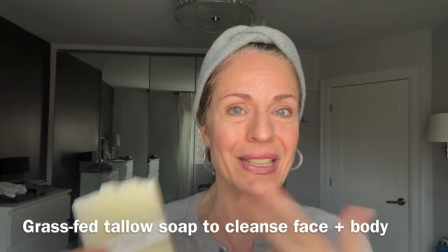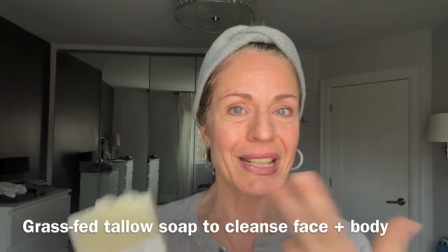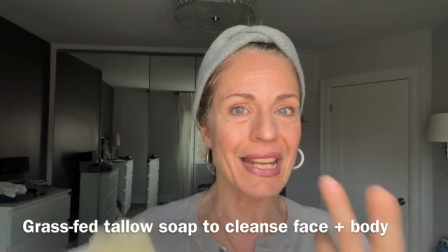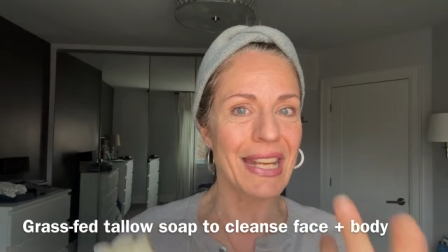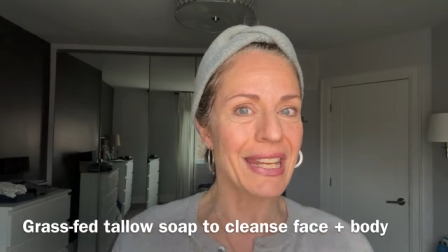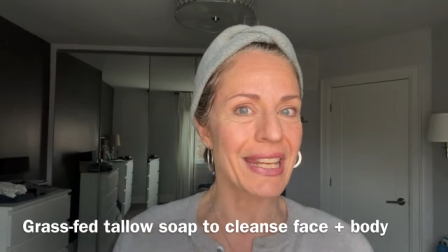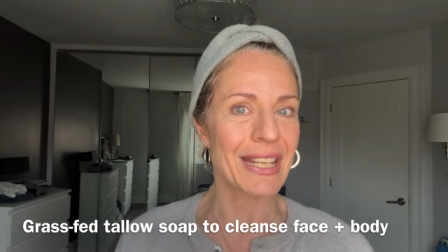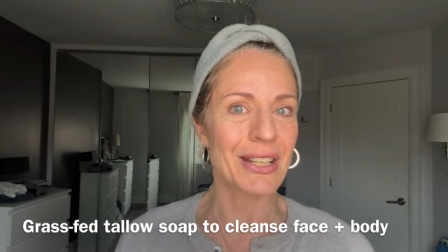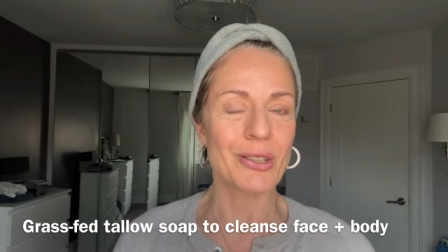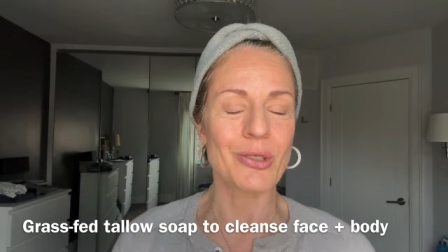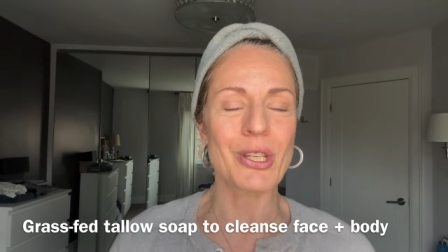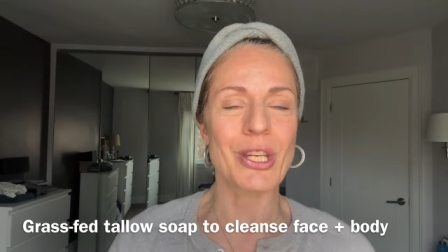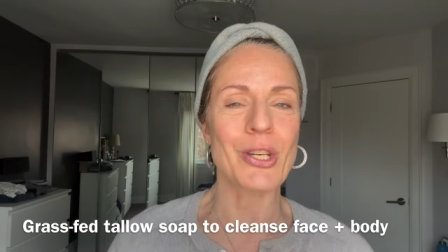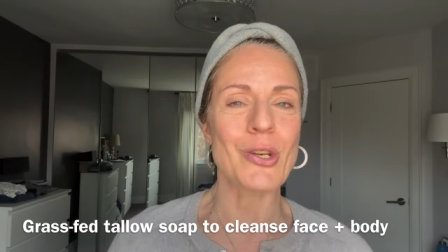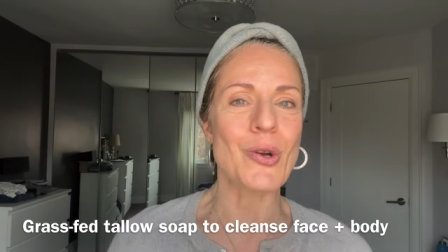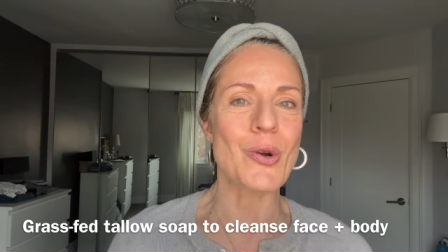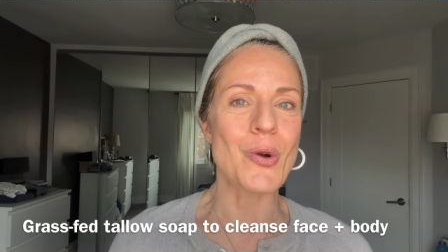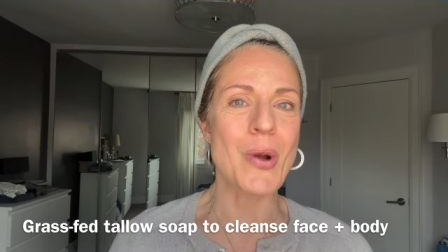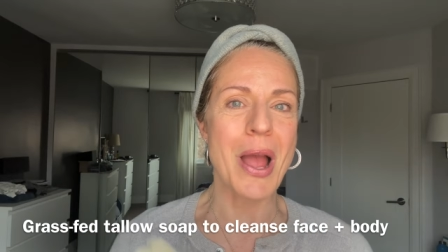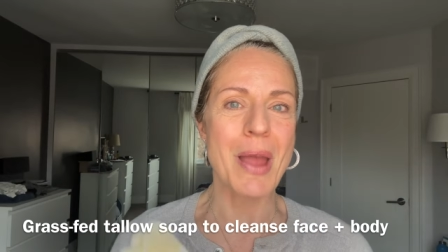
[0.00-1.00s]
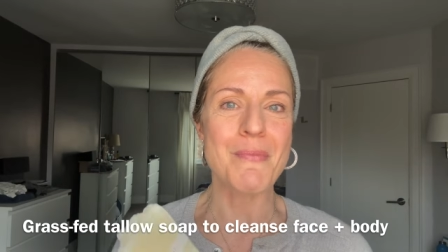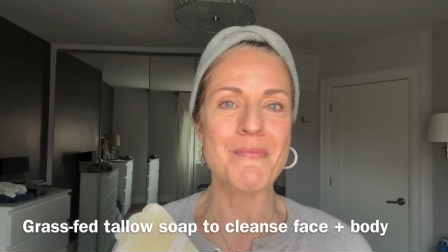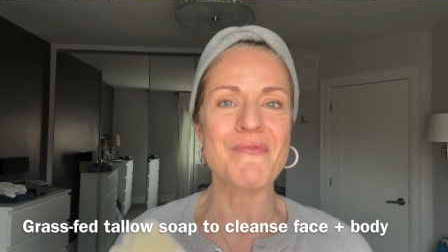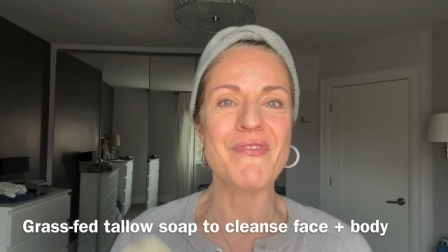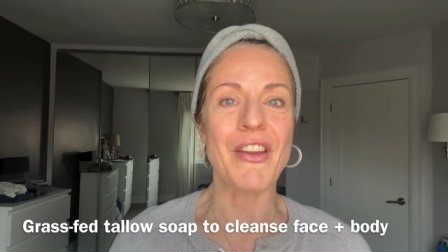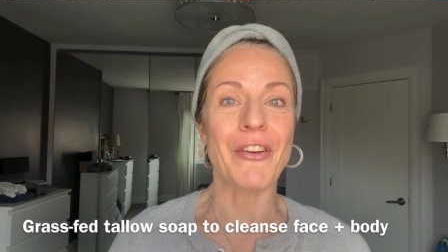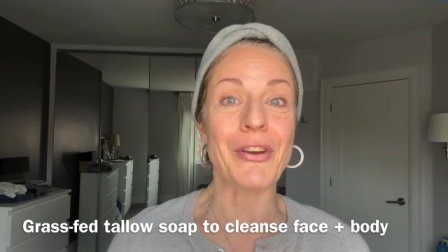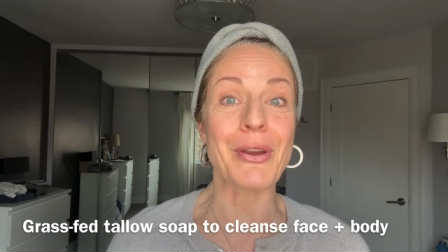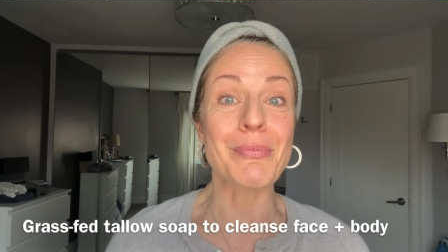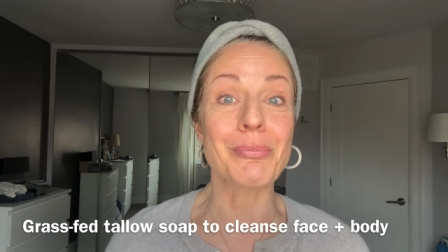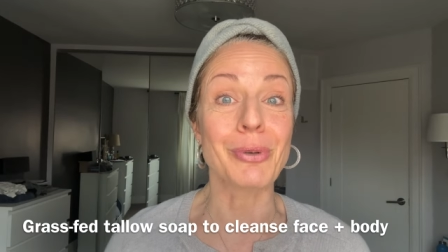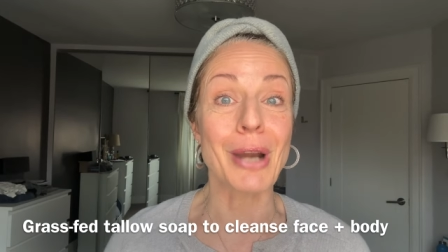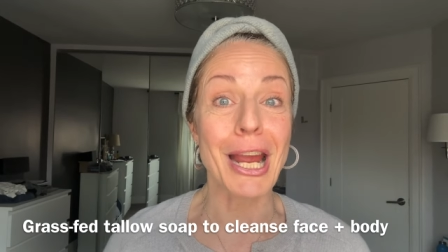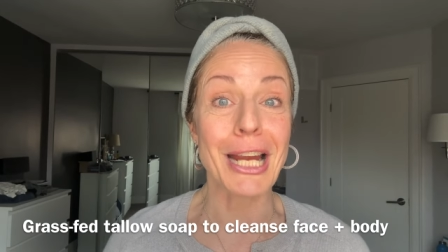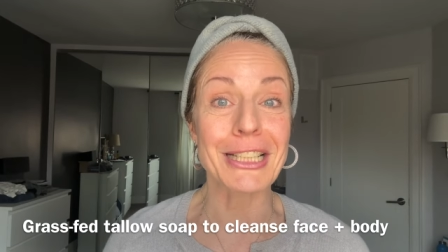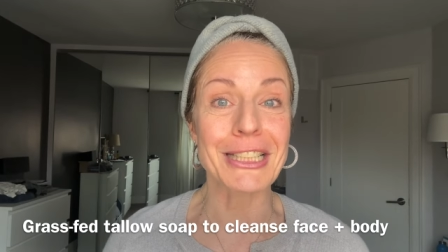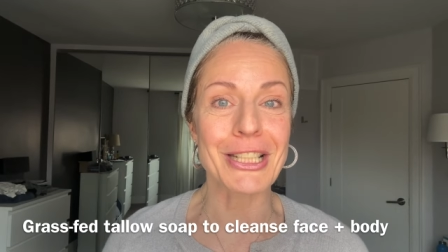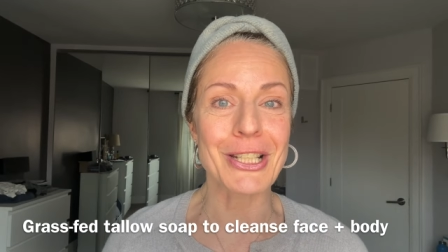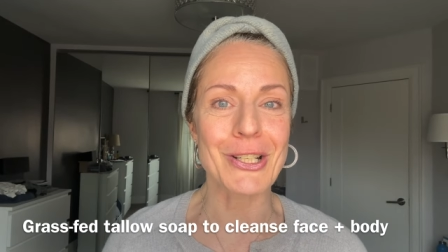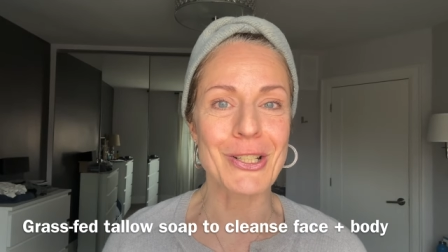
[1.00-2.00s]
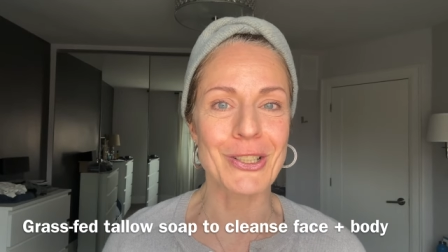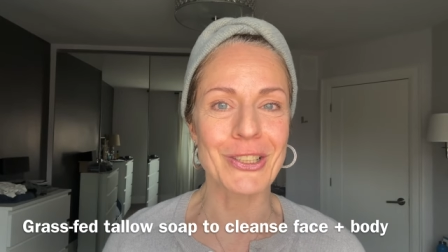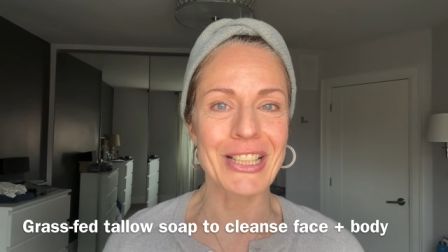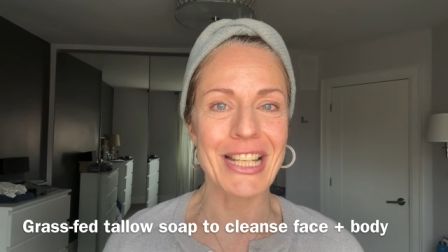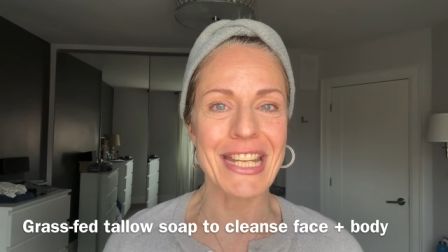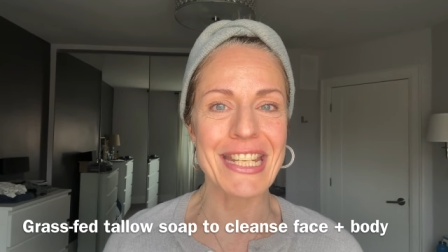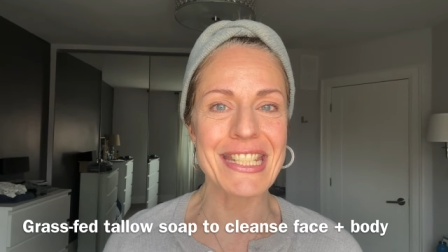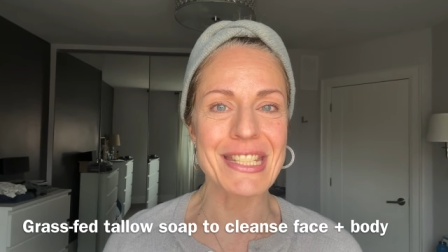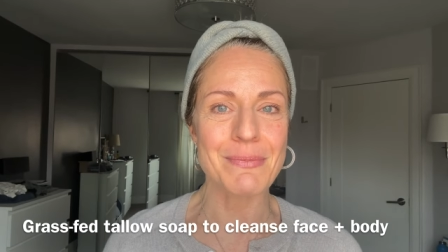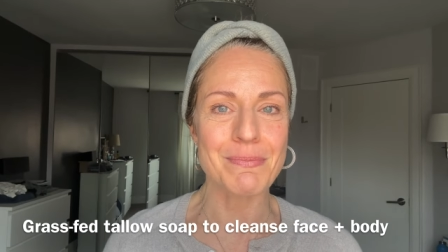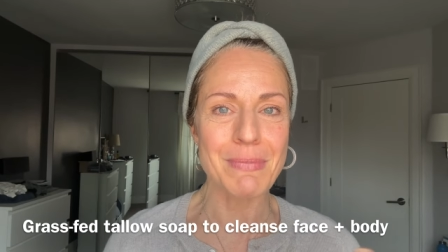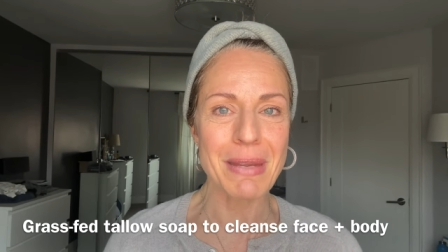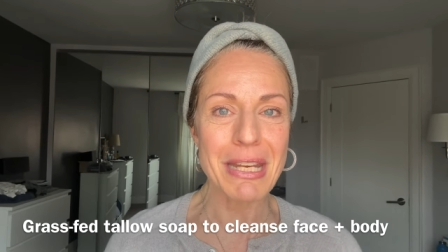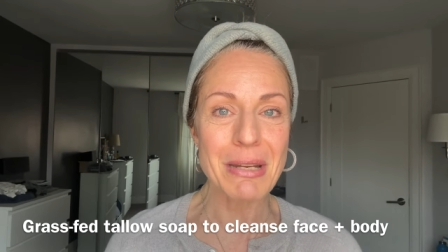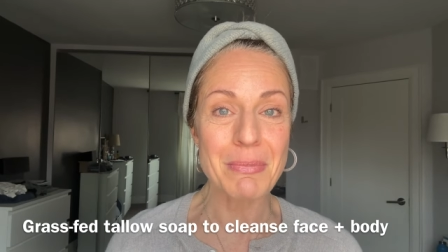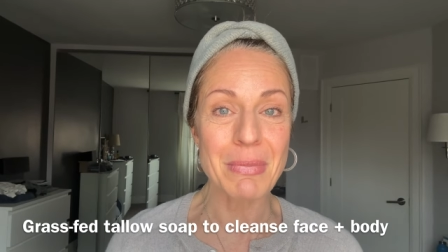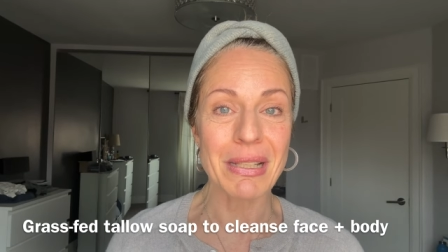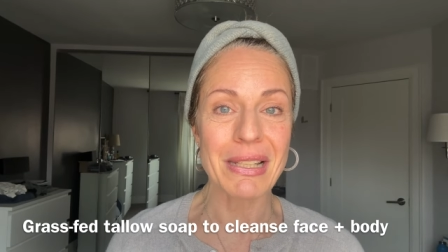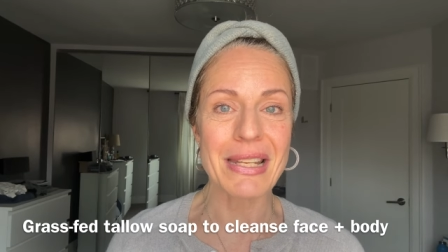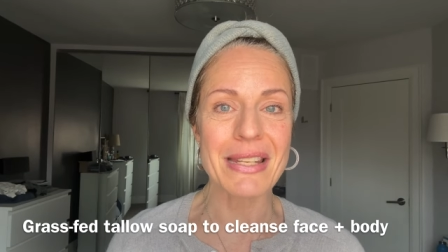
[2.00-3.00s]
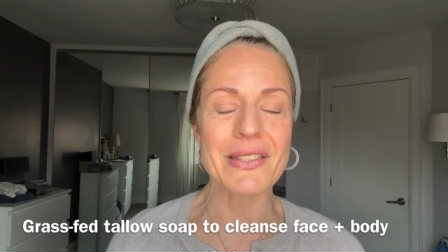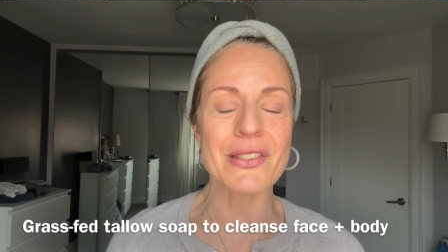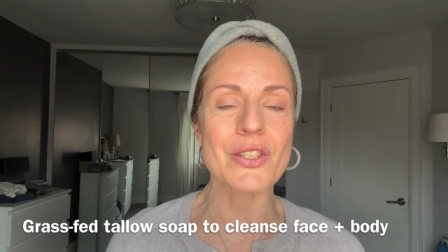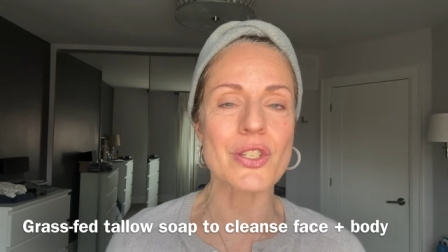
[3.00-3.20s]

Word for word: Like, you know, I'm very practical and minimalist.